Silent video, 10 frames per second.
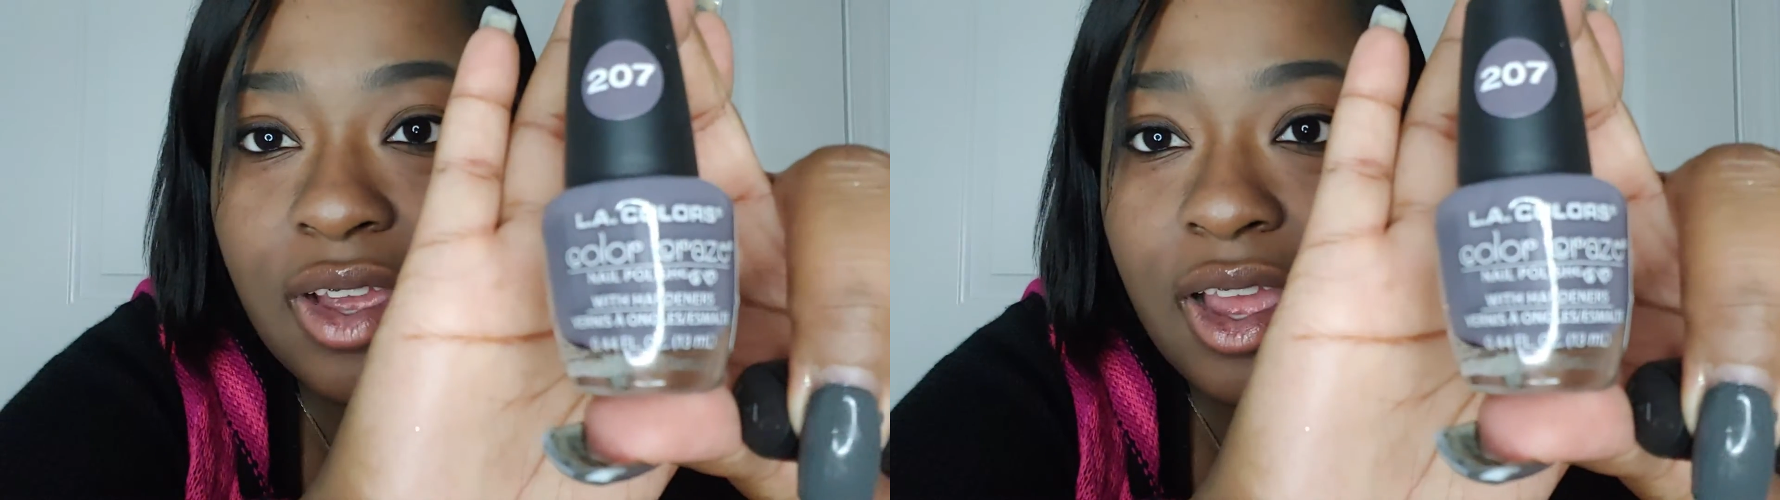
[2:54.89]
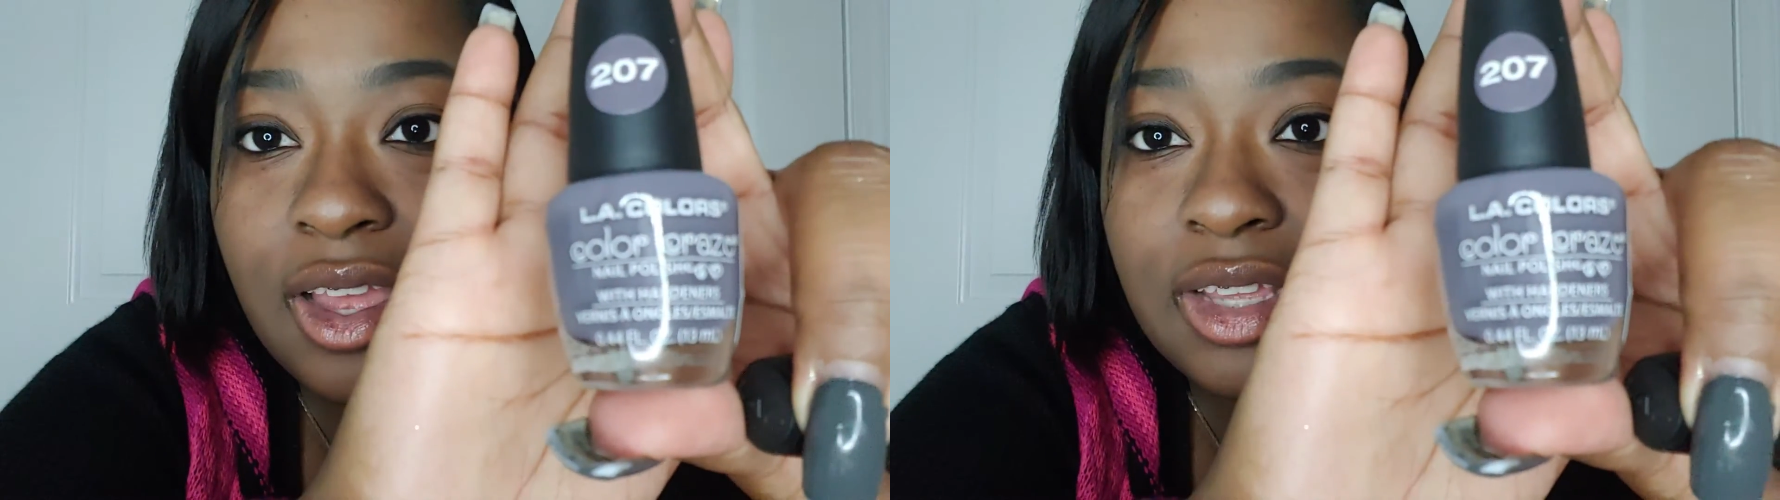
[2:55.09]

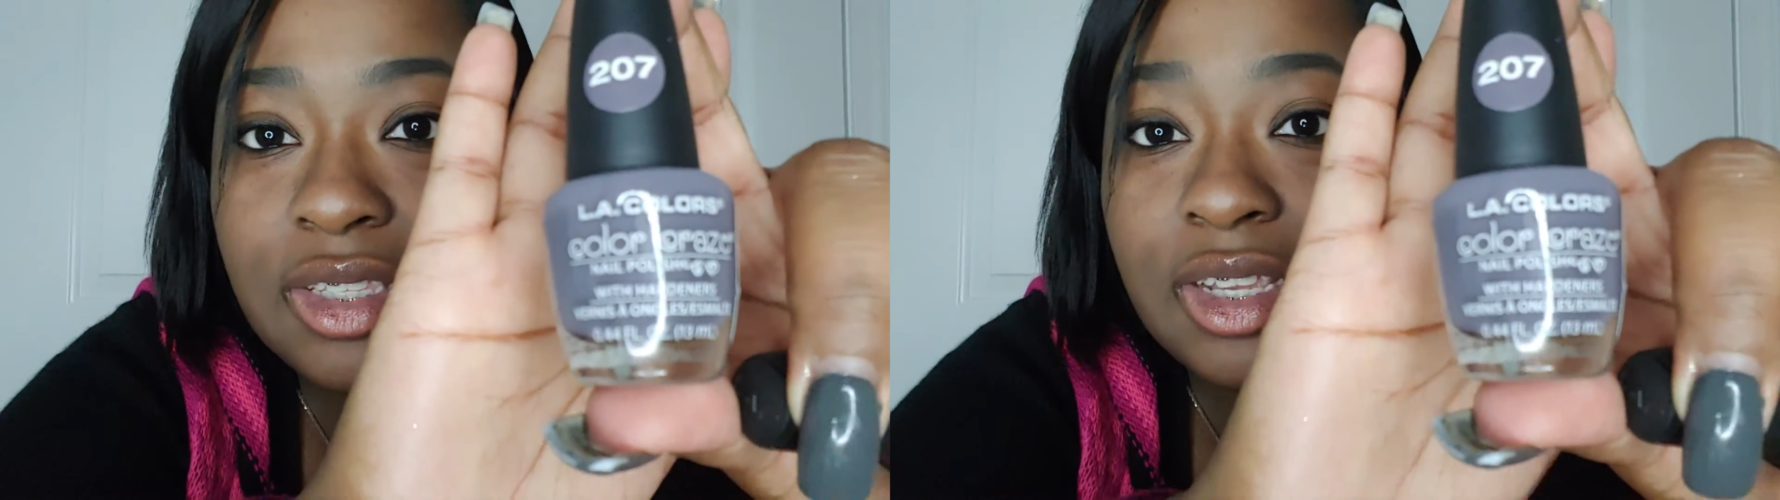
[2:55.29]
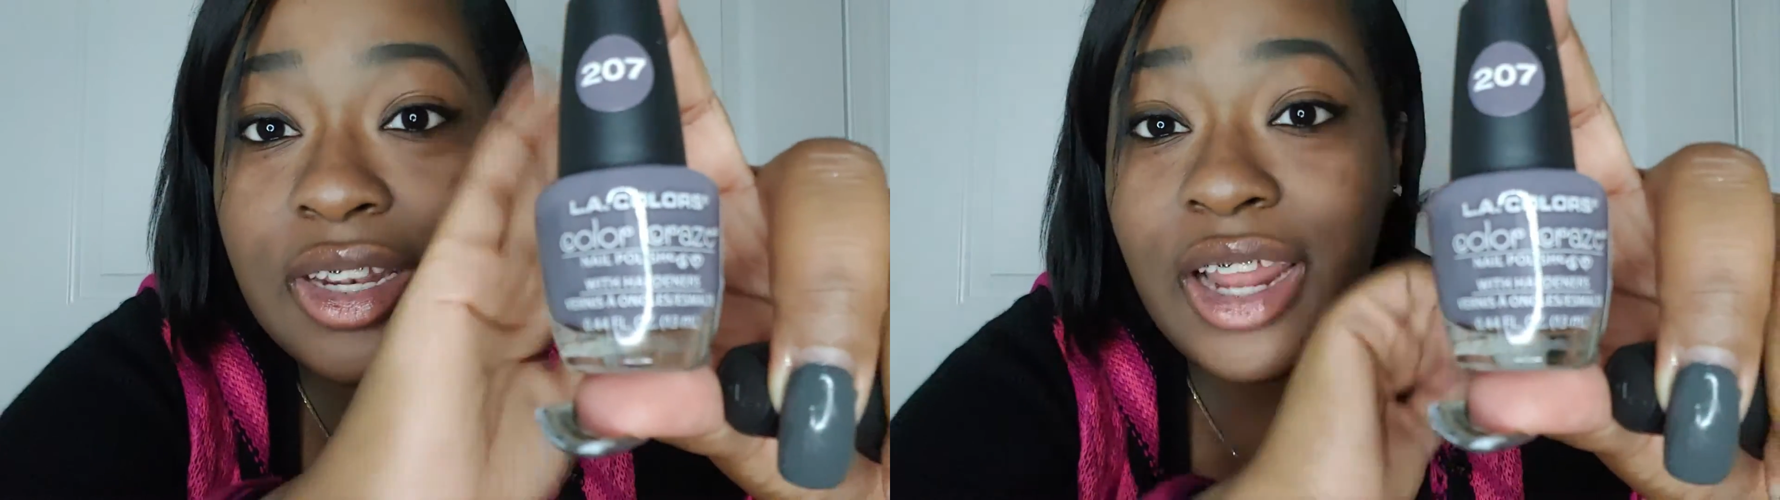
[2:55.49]
you
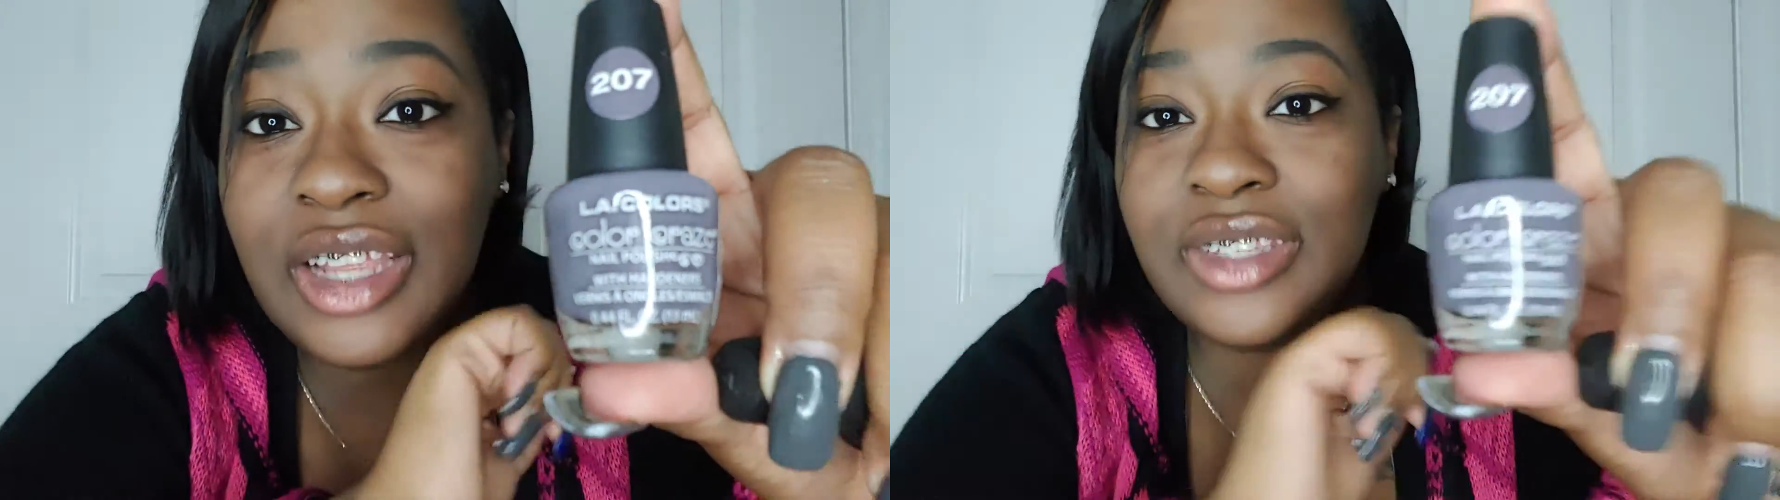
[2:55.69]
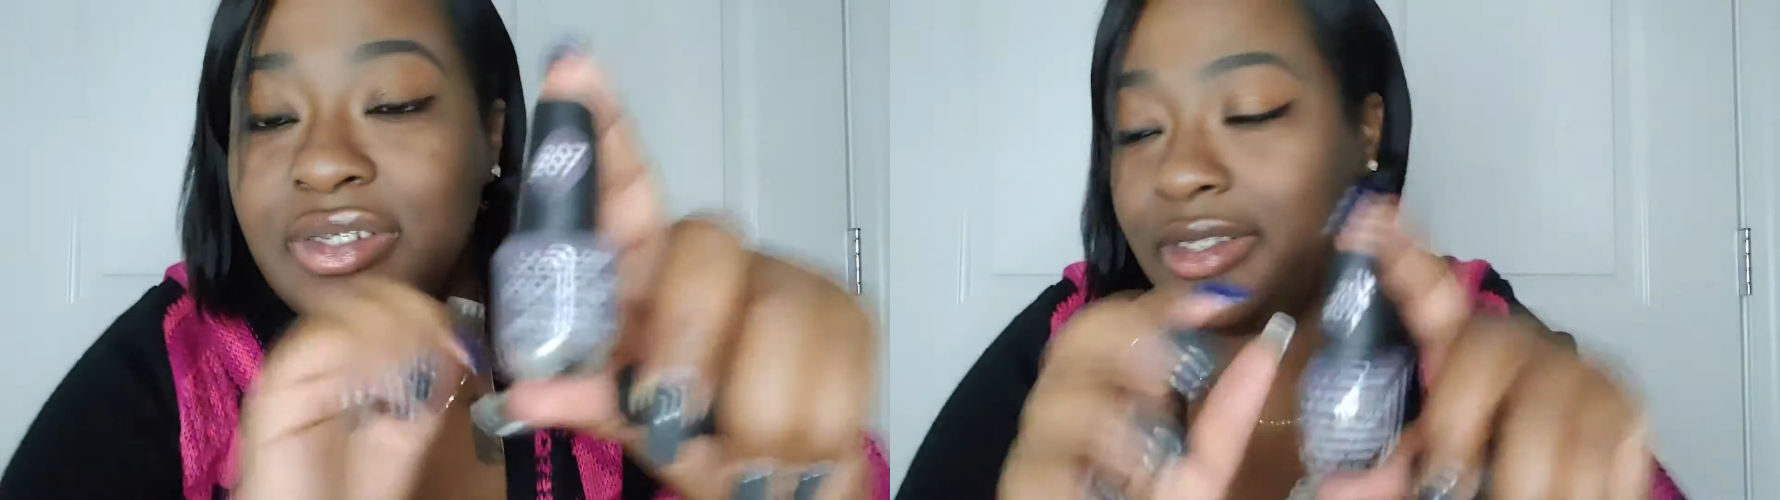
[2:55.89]
guys.
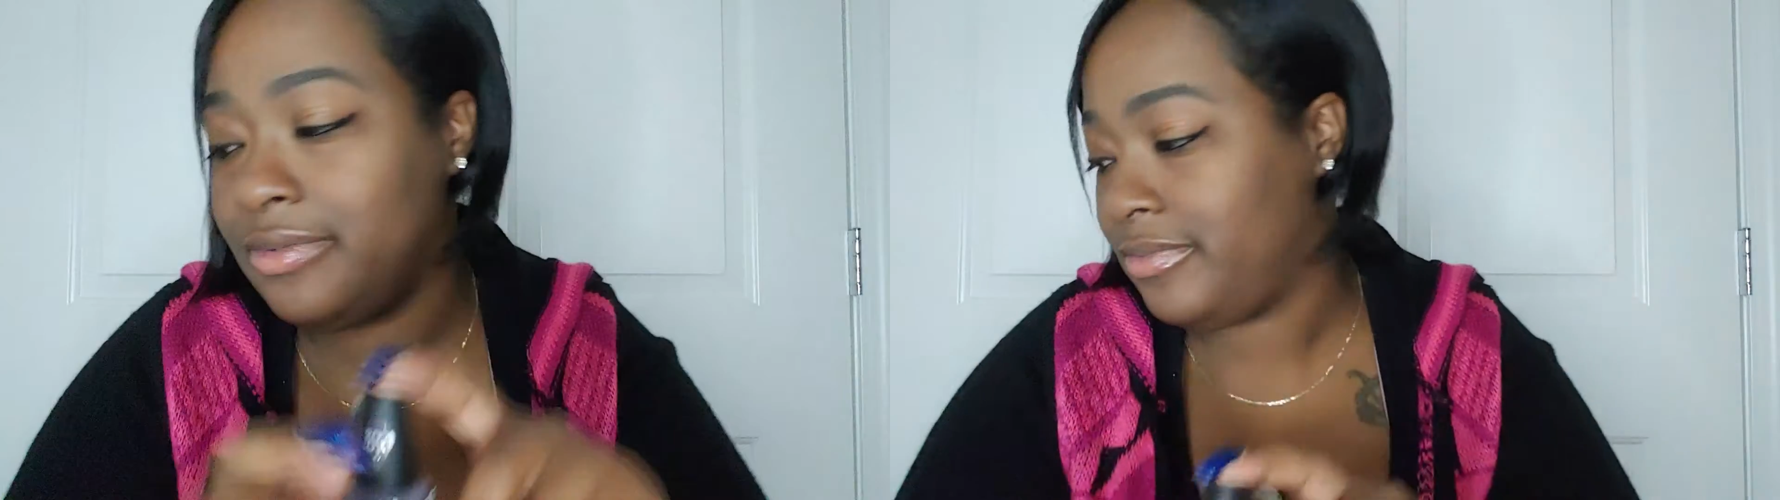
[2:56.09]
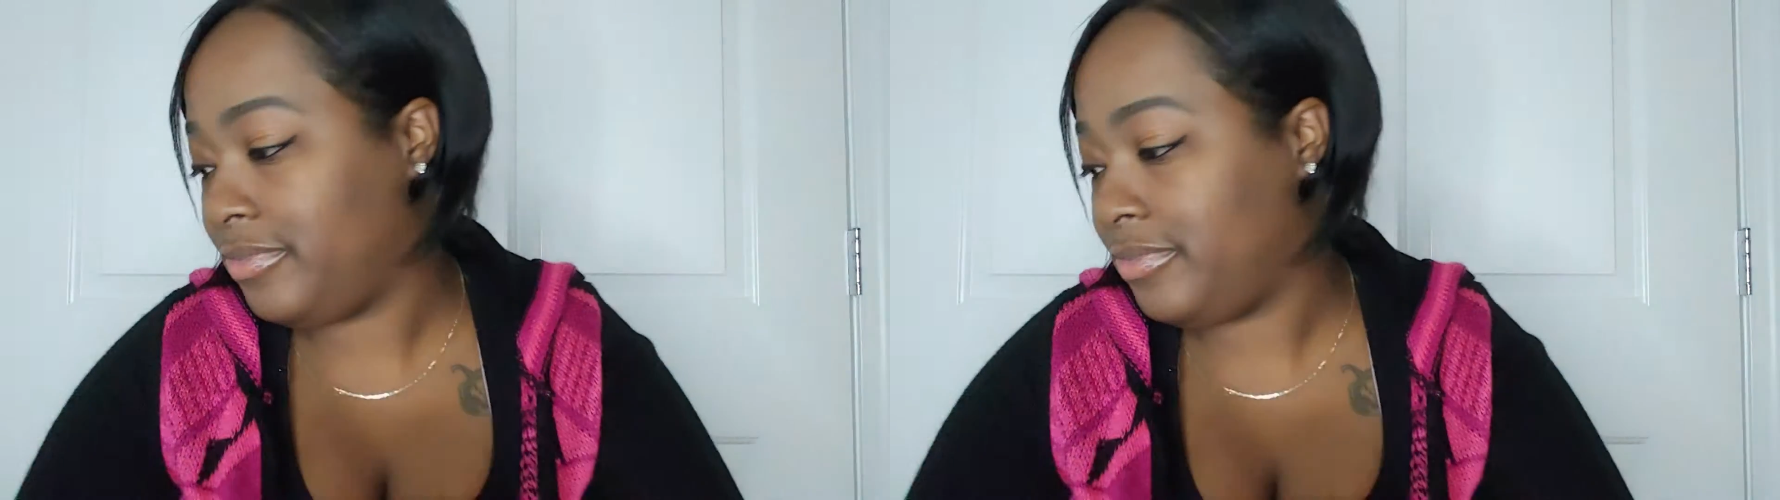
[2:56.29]
Dollar Tree.